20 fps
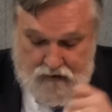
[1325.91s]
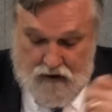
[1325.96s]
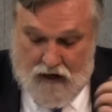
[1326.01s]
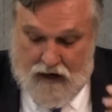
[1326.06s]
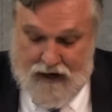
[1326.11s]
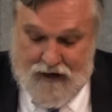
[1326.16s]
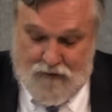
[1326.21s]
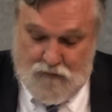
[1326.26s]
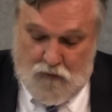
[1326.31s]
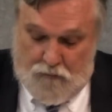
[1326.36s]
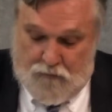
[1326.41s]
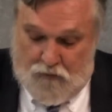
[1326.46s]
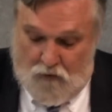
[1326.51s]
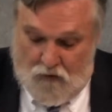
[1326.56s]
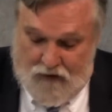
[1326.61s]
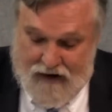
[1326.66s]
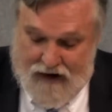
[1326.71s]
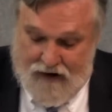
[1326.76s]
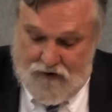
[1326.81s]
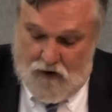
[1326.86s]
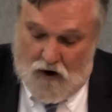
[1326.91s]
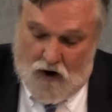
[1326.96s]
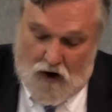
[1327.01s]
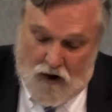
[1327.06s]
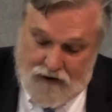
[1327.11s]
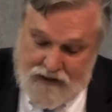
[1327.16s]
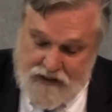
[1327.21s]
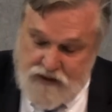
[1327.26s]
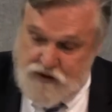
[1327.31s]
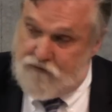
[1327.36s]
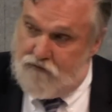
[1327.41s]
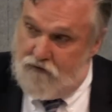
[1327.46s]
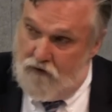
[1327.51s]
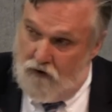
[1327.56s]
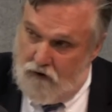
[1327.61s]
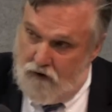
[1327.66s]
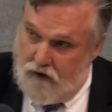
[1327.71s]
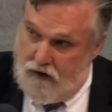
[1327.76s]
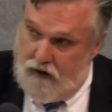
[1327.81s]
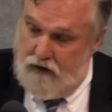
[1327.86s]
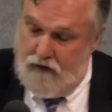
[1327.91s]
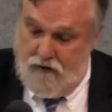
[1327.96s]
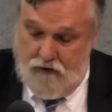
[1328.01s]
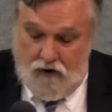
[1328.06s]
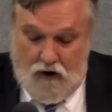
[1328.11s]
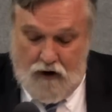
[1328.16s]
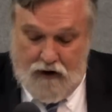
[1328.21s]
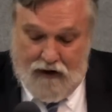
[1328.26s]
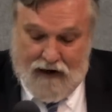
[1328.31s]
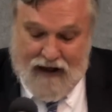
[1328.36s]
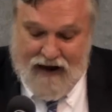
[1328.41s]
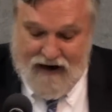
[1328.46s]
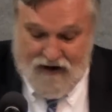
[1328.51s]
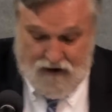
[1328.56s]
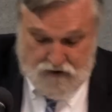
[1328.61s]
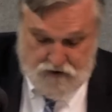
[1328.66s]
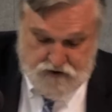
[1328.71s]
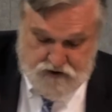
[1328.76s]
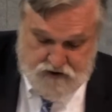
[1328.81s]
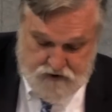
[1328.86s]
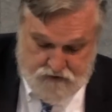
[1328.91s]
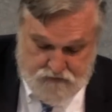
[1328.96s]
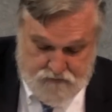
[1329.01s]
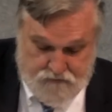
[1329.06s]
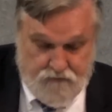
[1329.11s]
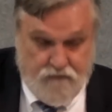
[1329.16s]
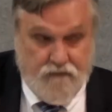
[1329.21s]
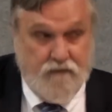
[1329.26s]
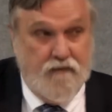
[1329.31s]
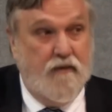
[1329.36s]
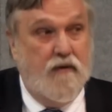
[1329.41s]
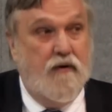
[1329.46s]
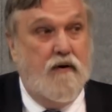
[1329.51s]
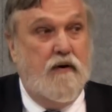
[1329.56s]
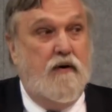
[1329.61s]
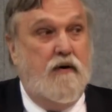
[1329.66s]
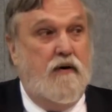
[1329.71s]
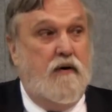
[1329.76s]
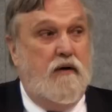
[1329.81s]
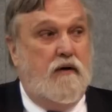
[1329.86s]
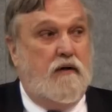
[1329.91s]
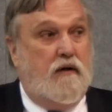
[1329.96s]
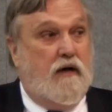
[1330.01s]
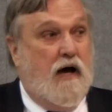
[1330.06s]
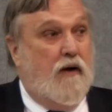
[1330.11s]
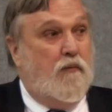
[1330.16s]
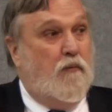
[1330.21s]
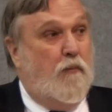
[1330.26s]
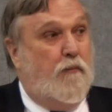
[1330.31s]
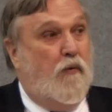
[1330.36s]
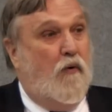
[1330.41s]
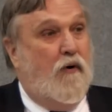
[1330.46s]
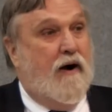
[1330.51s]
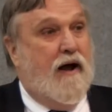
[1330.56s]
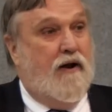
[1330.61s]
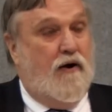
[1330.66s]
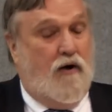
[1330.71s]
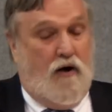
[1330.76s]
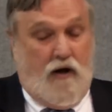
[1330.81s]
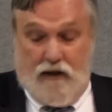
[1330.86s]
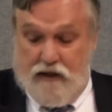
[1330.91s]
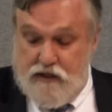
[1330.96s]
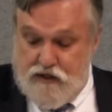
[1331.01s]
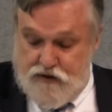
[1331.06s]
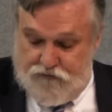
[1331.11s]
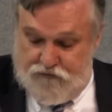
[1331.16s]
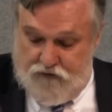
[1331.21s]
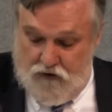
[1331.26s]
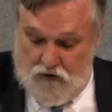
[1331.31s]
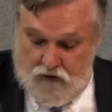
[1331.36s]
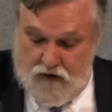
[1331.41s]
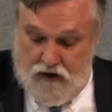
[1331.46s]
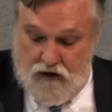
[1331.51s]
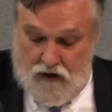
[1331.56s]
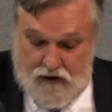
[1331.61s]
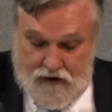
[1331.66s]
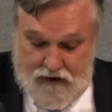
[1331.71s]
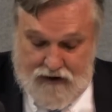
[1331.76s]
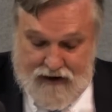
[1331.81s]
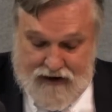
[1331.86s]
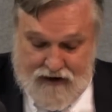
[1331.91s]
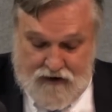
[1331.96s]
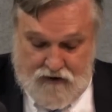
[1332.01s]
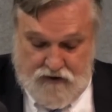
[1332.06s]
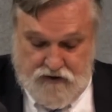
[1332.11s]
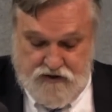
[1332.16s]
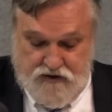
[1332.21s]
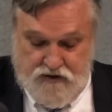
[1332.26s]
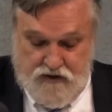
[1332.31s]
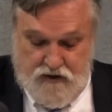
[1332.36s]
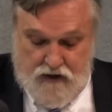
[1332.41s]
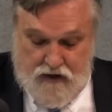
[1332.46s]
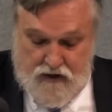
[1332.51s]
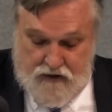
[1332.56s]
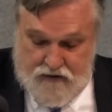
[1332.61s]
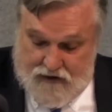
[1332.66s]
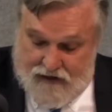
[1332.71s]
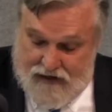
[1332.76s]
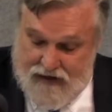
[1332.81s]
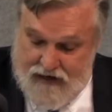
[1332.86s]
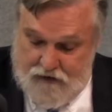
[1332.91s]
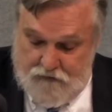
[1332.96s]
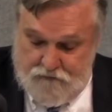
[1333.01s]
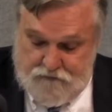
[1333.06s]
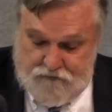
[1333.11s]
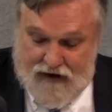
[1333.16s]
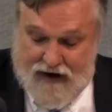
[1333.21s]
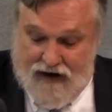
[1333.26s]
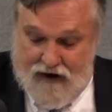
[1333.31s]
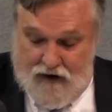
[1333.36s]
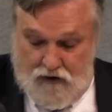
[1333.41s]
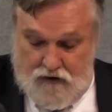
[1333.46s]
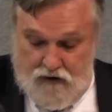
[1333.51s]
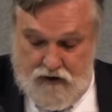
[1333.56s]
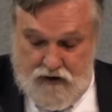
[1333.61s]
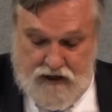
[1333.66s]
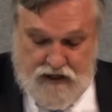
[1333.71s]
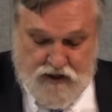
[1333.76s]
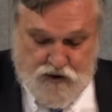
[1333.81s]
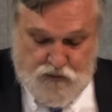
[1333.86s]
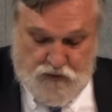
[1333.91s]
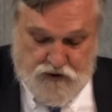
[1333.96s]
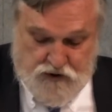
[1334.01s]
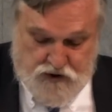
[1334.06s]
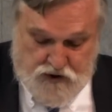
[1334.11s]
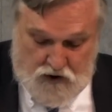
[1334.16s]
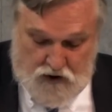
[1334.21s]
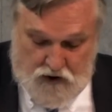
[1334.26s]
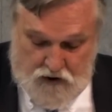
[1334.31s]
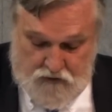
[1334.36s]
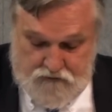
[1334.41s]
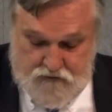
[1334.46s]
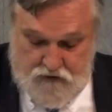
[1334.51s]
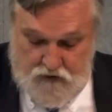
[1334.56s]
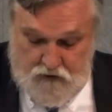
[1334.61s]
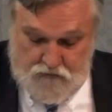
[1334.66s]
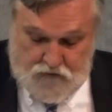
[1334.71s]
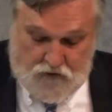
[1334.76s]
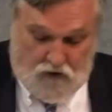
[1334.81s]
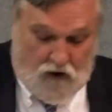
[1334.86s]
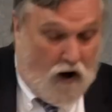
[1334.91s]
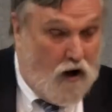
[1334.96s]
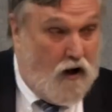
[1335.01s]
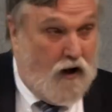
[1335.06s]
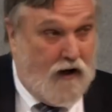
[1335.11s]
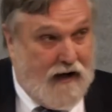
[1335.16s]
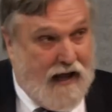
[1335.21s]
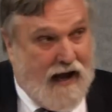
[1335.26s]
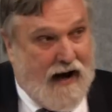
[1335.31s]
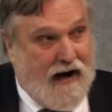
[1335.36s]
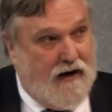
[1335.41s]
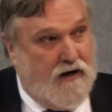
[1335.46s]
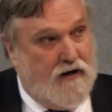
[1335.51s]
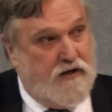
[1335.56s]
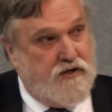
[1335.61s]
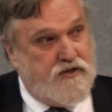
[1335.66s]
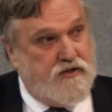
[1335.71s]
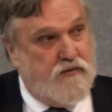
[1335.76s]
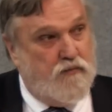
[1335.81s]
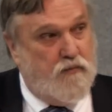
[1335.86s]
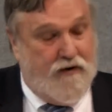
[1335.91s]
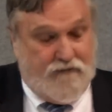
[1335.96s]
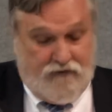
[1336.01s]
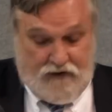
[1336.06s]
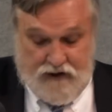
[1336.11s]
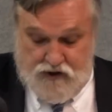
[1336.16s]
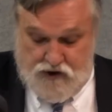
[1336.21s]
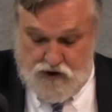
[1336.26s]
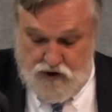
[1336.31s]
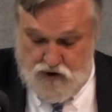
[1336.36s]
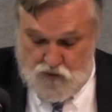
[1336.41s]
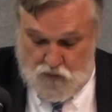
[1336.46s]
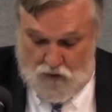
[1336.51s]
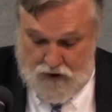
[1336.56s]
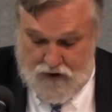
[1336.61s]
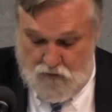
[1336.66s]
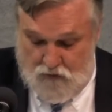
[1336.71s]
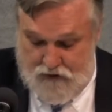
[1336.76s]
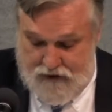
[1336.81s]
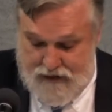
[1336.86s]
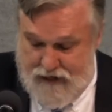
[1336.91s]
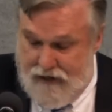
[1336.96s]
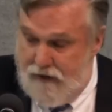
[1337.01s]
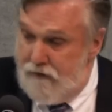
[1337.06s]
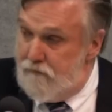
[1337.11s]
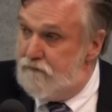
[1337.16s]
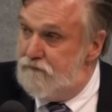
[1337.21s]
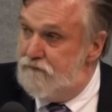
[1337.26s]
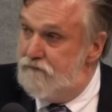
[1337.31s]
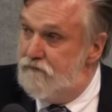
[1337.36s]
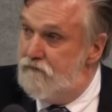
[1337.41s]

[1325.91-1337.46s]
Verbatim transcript: God will pour out all his fury on liars. God will pour out all his fury on liars. The lake of fire is reserved for all liars, Revelation twenty-one eight.